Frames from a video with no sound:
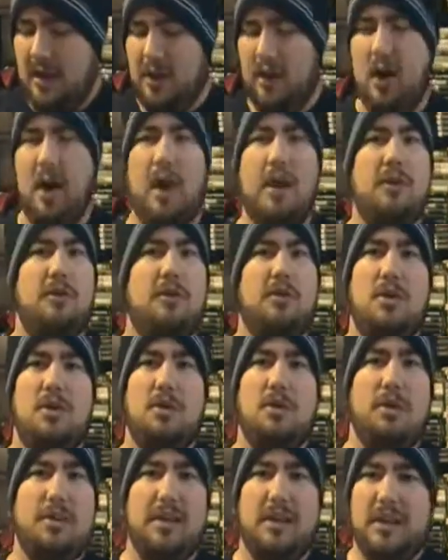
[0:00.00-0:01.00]
I don't
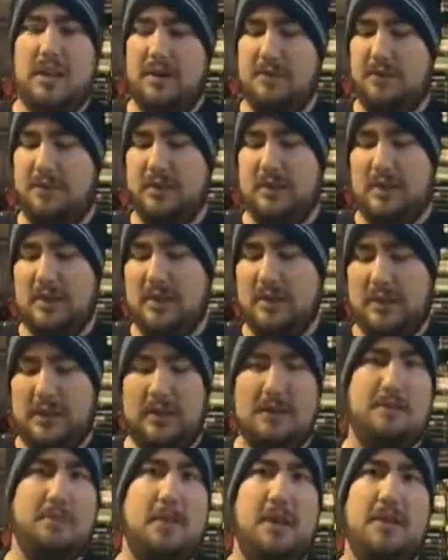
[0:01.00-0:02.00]
know what the difference
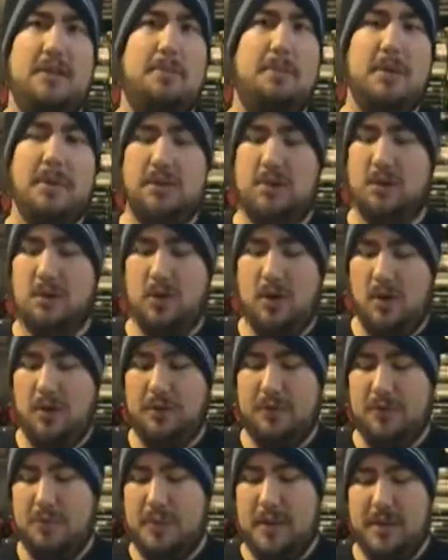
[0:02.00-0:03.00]
is. It's been too
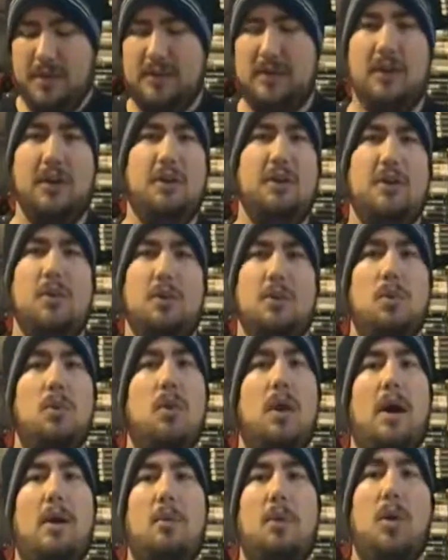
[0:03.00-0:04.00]
long for me to tell you
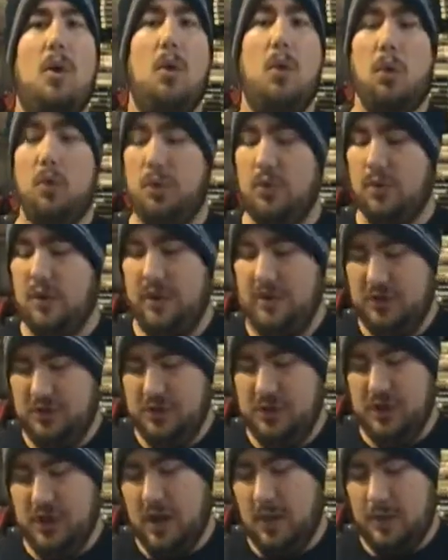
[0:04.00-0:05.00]
what order they
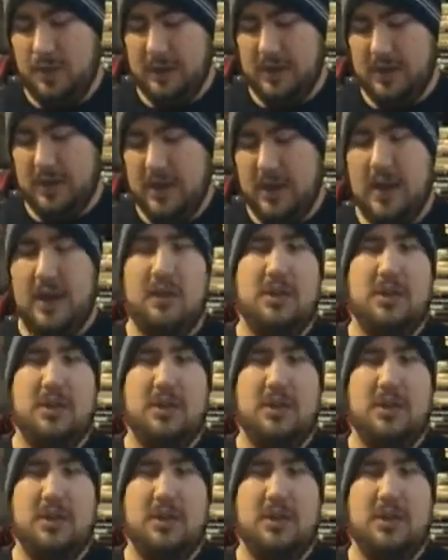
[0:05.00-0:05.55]
should go in.